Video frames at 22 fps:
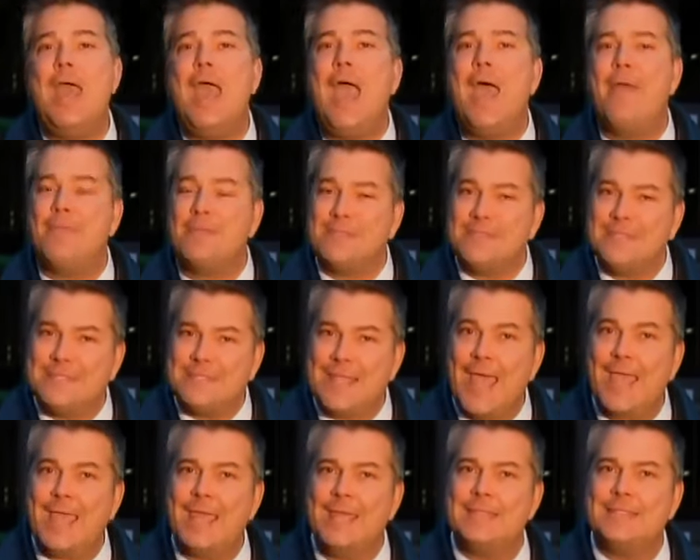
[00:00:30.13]
and the
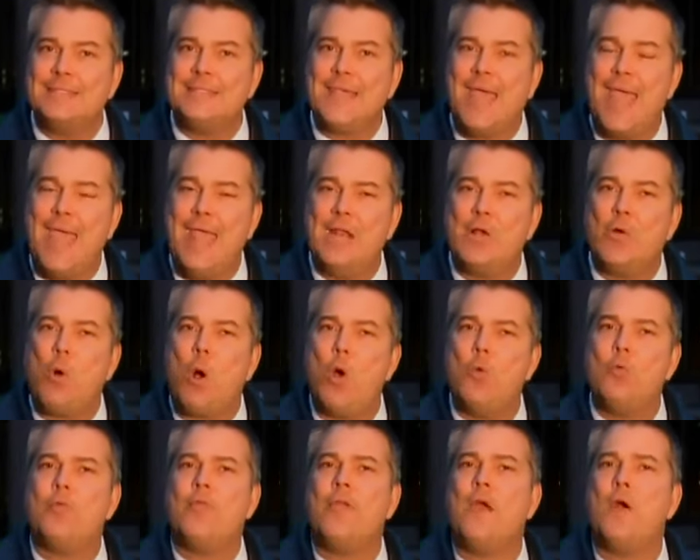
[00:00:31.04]
second saying,
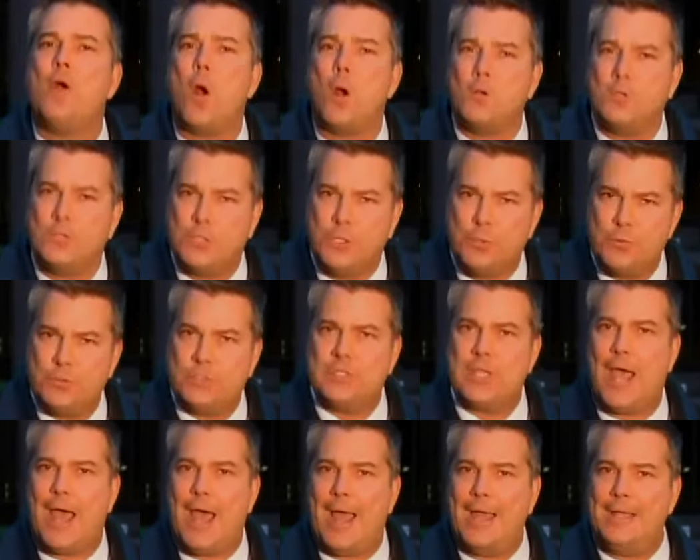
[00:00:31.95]
quote, there are two
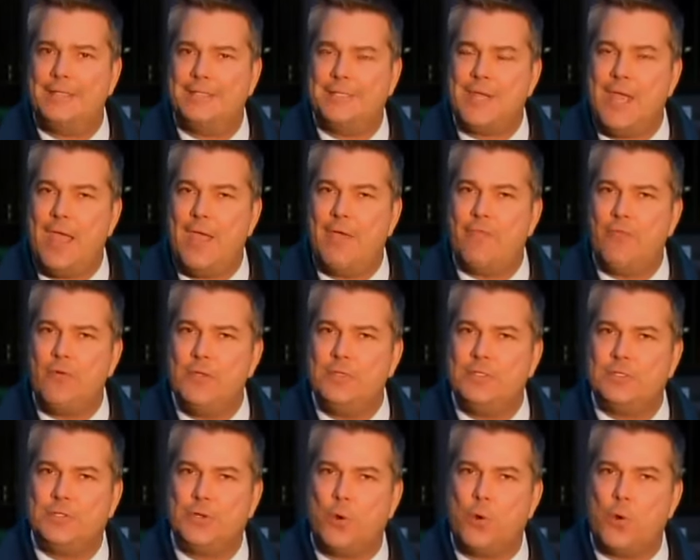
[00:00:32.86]
sides to every
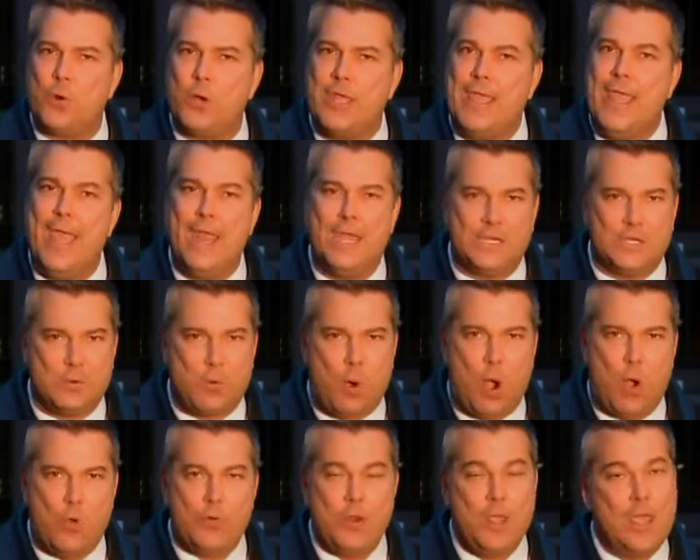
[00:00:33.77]
story, end
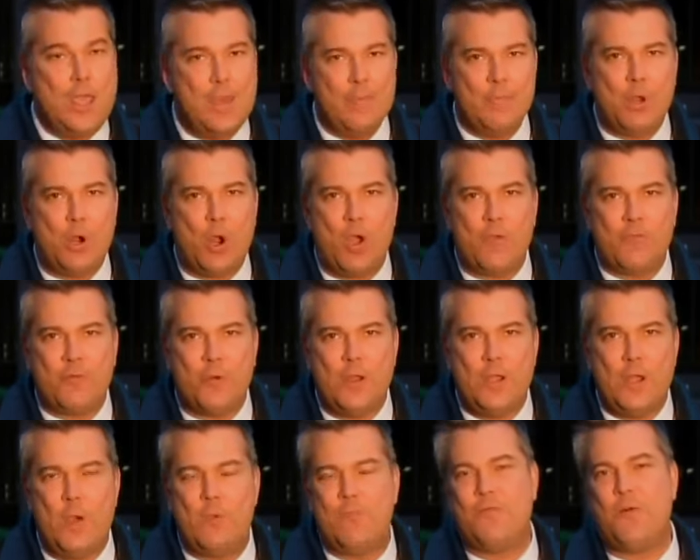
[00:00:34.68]
quote, but
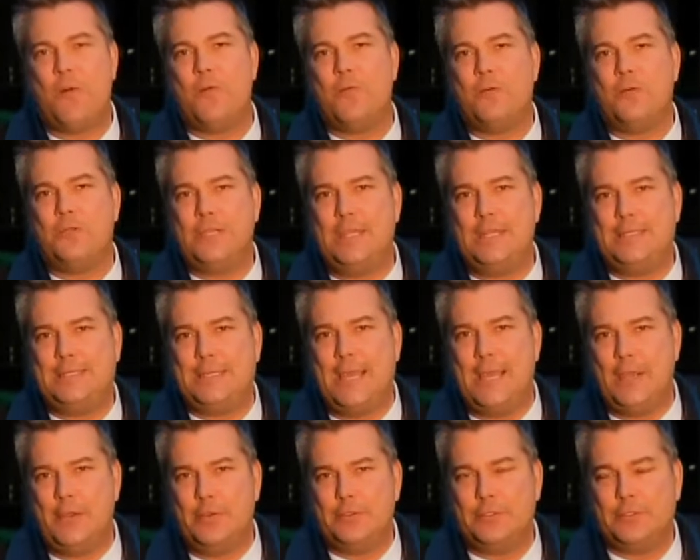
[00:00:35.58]
offering no further
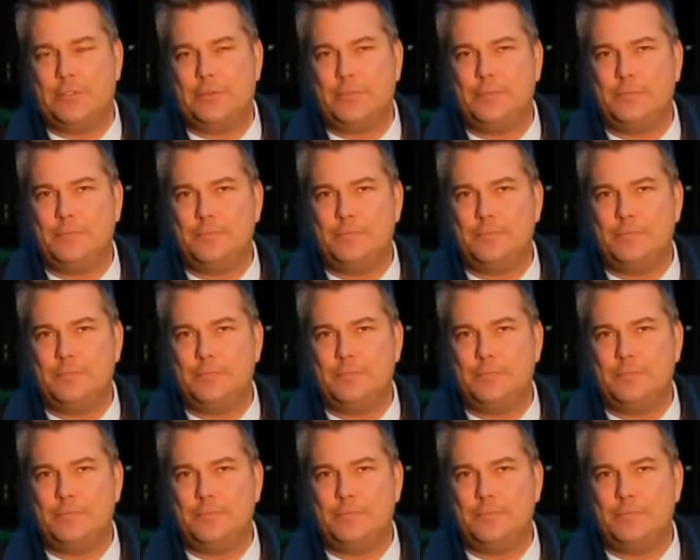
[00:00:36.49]
details.